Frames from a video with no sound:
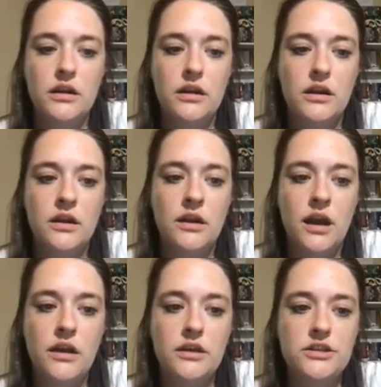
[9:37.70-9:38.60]

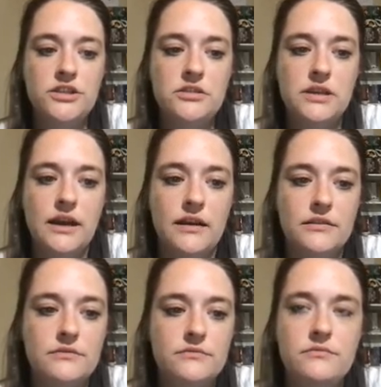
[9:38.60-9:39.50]
not going to do that
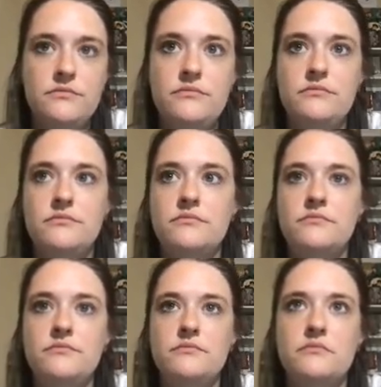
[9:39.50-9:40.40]

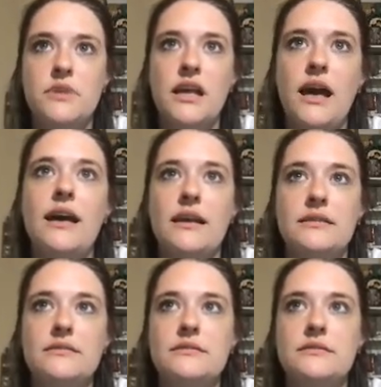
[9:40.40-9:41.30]

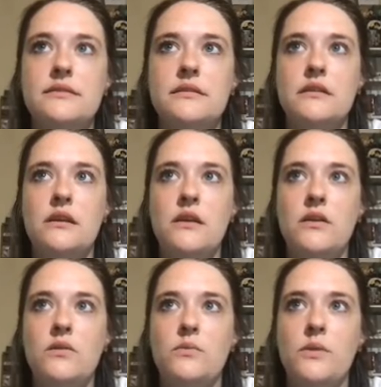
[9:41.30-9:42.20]
because
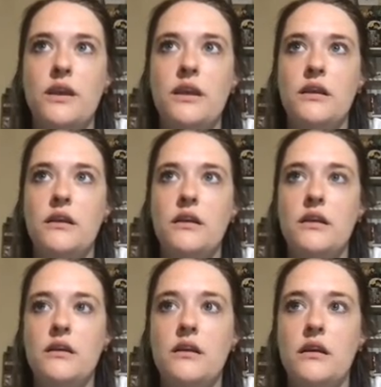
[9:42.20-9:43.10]

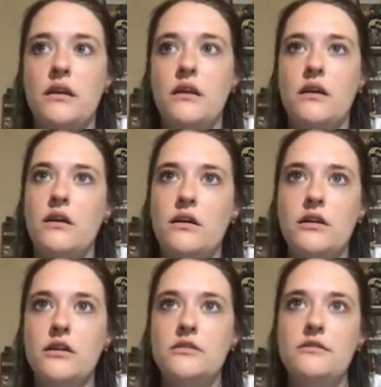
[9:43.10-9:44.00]
we
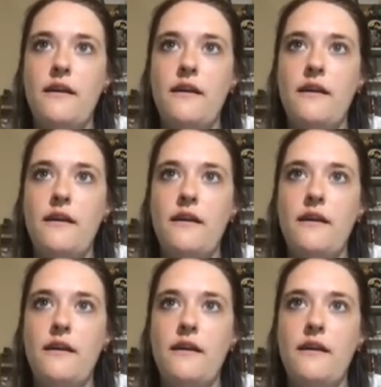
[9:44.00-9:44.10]
are